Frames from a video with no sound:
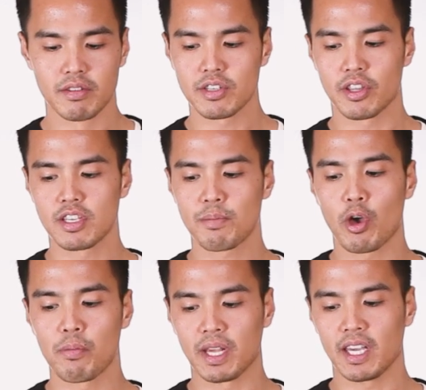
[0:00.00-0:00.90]
So the zipper
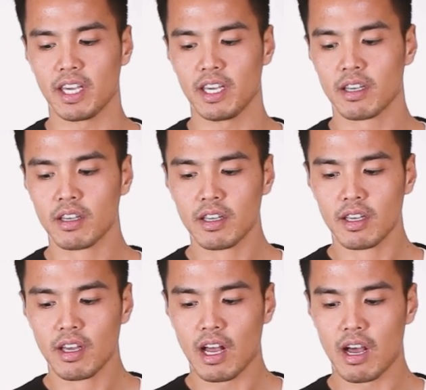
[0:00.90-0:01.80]
opening here
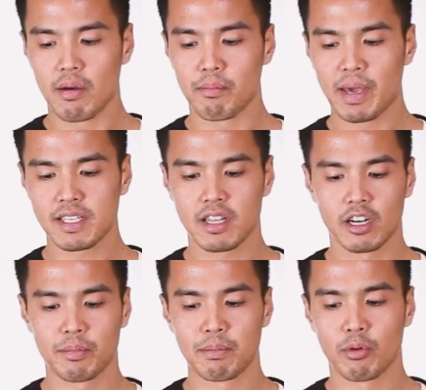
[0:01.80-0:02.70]
makes it a
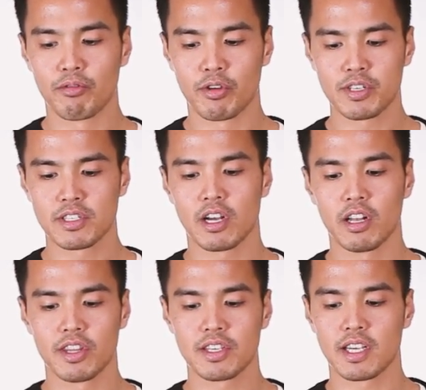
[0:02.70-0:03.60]
little bit more versatile
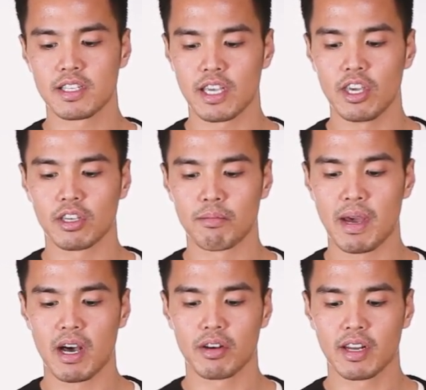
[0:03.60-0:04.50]
in the sense that you can
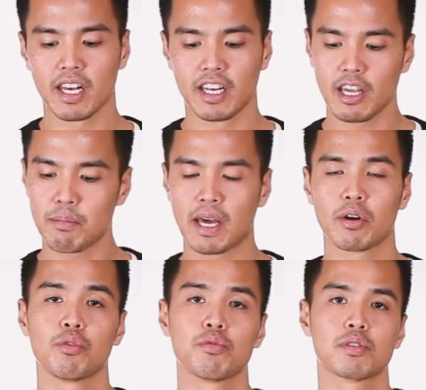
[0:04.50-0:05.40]
mount LED
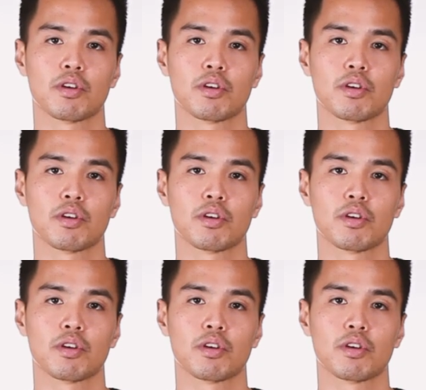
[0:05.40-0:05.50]
panels.